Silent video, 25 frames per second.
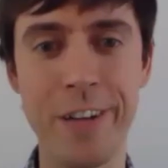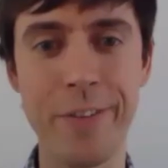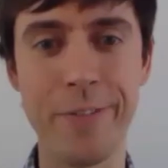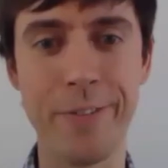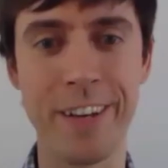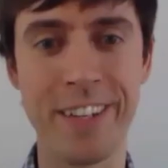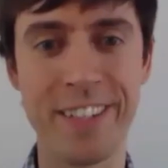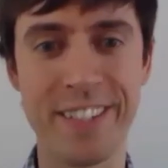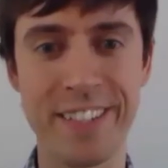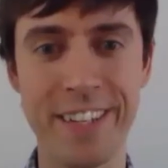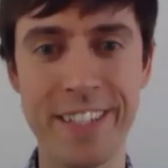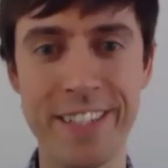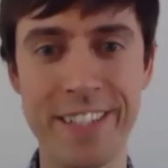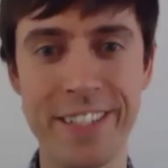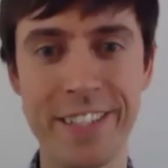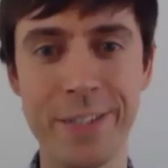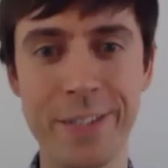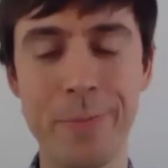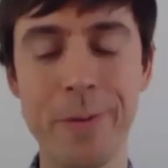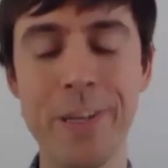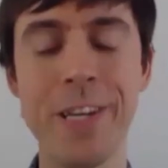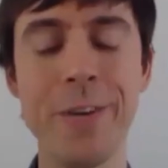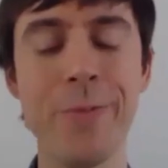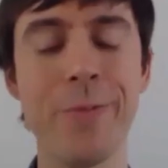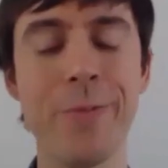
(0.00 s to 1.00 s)
fascinating
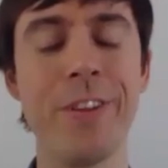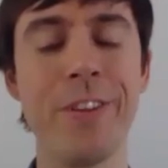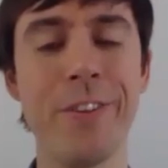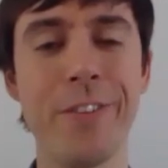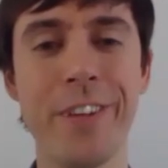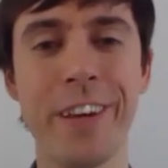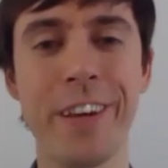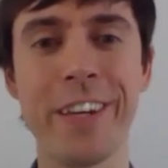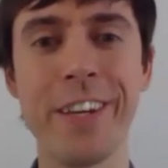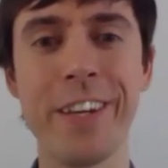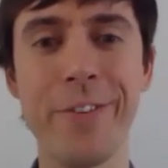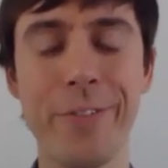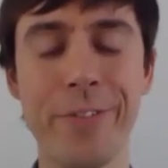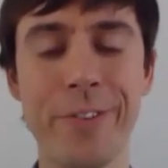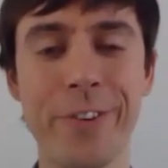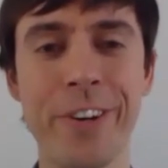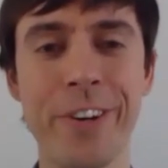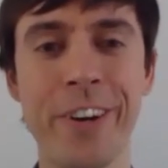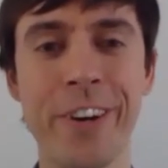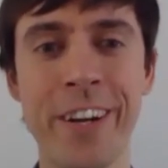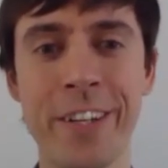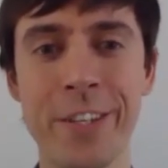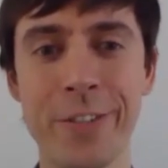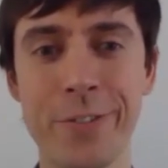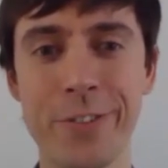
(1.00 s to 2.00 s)
speaking with you. Thank you
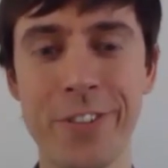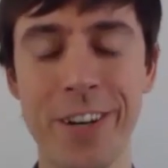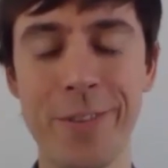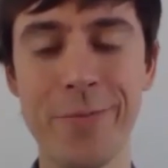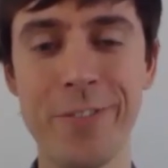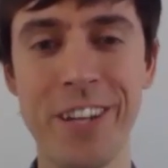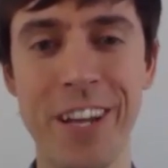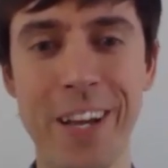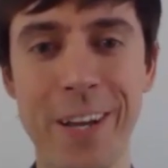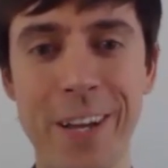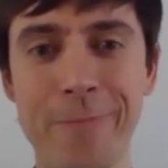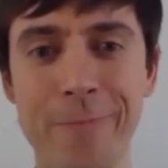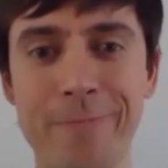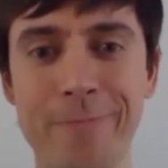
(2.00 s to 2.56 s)
for your time today.